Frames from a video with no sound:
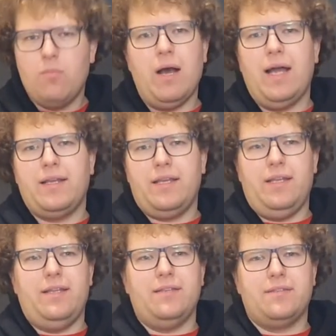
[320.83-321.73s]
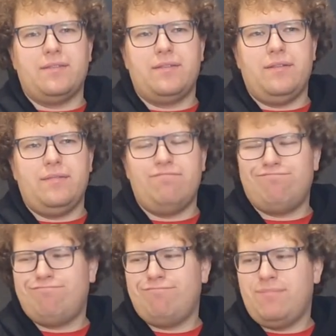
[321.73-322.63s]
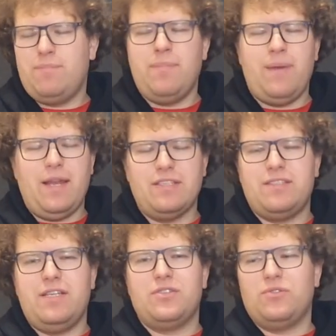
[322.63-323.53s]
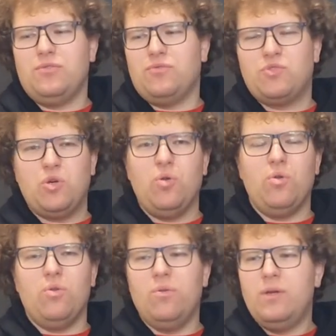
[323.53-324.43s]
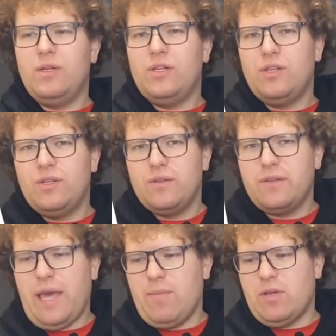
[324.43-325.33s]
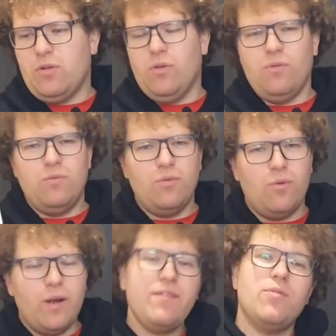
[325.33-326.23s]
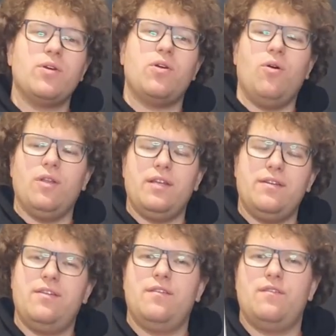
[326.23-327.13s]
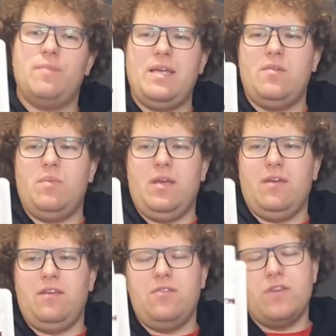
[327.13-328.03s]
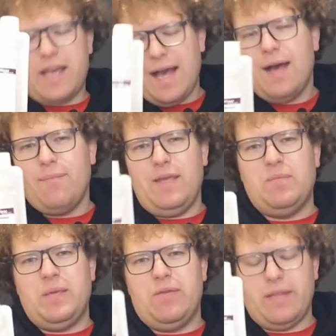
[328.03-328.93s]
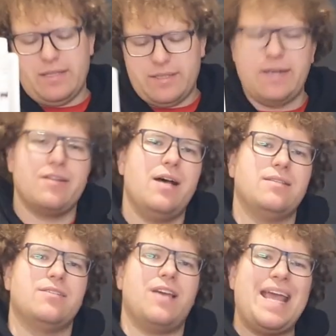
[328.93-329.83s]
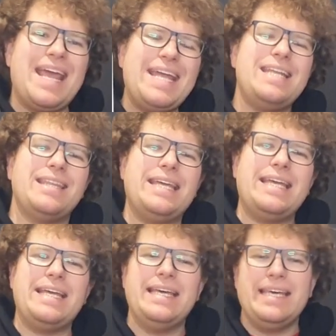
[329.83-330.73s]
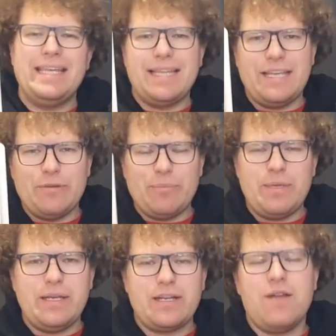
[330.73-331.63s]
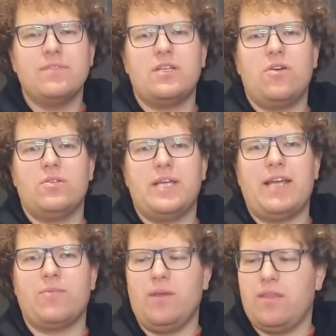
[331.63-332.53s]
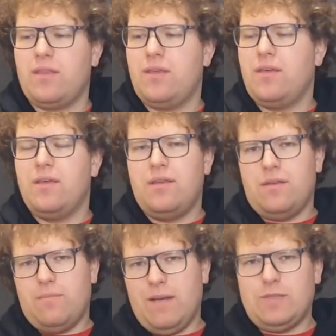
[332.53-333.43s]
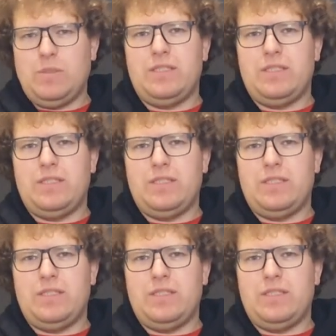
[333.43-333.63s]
but it is an essential tool, chemical, whatever you want to call it, for making beer. You can't make beer without sanitizer. So anything that your beer comes in contact with must be